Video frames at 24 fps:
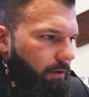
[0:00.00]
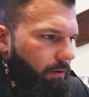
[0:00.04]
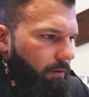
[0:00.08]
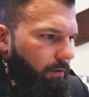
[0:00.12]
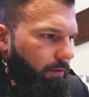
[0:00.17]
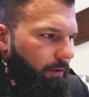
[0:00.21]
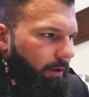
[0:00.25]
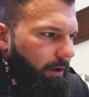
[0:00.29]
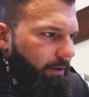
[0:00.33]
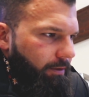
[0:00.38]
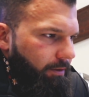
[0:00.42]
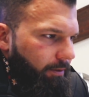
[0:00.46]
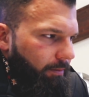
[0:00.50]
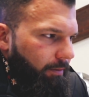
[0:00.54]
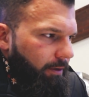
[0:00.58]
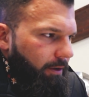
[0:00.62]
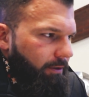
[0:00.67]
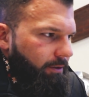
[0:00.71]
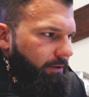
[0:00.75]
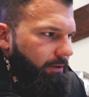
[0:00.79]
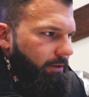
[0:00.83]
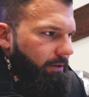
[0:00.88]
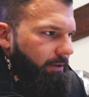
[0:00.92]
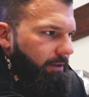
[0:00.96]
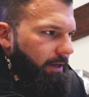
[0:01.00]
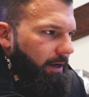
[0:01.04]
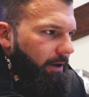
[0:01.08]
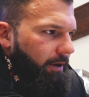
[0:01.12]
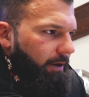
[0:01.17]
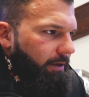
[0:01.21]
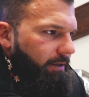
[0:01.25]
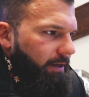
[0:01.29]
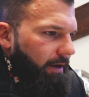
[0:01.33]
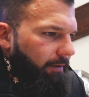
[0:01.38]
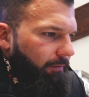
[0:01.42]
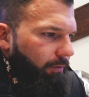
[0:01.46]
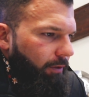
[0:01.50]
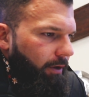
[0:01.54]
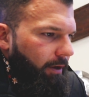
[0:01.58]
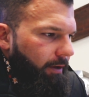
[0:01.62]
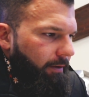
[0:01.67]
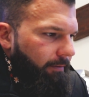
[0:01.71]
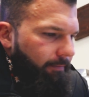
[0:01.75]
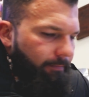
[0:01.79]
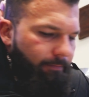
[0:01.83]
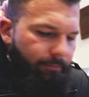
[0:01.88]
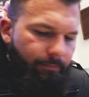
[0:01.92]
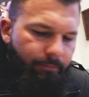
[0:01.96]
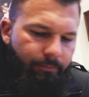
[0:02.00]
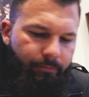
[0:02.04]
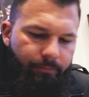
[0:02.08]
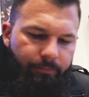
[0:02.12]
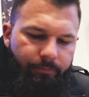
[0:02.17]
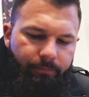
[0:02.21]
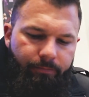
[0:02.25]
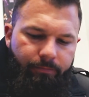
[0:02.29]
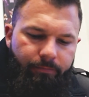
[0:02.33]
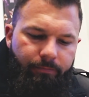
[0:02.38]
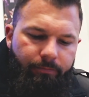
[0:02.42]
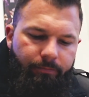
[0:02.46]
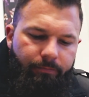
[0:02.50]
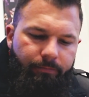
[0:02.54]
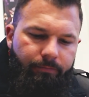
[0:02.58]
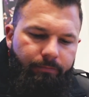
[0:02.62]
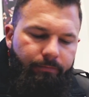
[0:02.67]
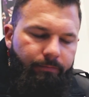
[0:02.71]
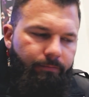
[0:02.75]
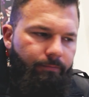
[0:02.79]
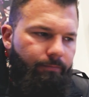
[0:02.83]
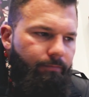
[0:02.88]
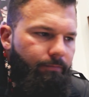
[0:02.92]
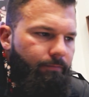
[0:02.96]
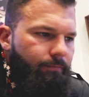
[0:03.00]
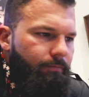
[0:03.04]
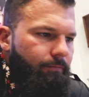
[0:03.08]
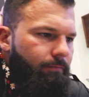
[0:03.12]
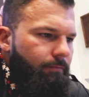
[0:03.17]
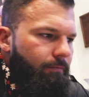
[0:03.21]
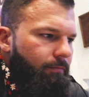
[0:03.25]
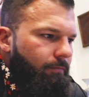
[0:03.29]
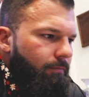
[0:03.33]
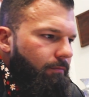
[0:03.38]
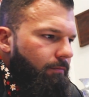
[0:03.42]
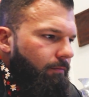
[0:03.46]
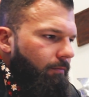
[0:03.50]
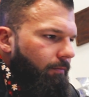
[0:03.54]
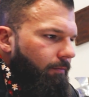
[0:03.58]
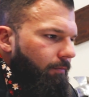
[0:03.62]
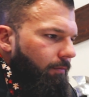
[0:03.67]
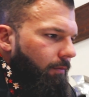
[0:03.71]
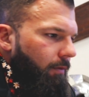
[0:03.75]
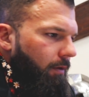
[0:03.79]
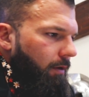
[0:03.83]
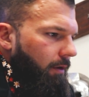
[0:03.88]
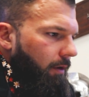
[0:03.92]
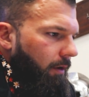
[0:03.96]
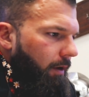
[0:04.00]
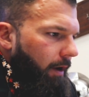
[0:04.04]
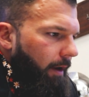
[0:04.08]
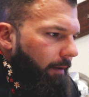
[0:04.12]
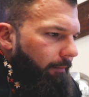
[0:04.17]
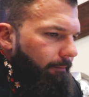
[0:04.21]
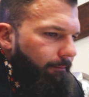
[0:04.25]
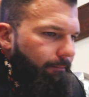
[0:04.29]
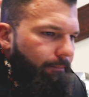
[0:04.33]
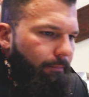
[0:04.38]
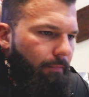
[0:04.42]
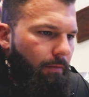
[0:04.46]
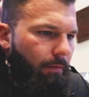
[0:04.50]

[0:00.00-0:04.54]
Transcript: Oh, not too much. Is now a good time for you? No, it's fine. Okay. We're